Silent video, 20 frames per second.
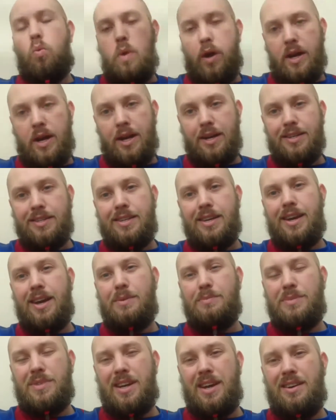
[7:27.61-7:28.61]
Wayne Hennessy
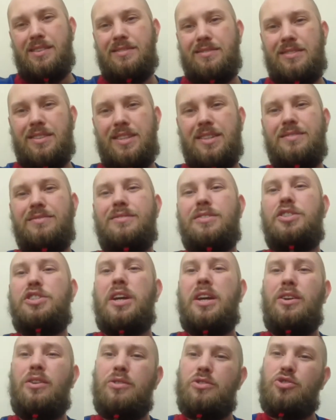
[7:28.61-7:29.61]
comes out,
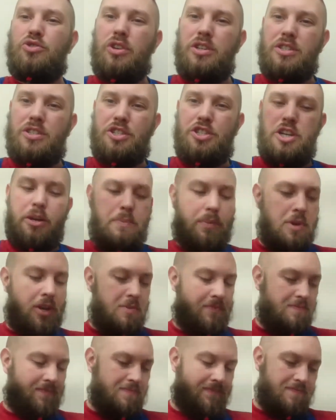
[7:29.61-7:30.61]
Shane Long tries
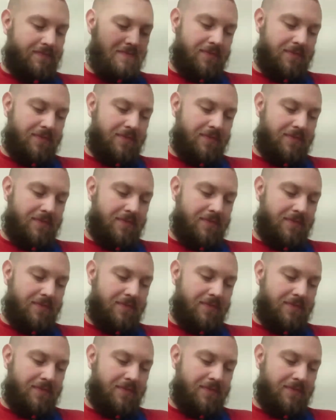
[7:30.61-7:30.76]
chipping him.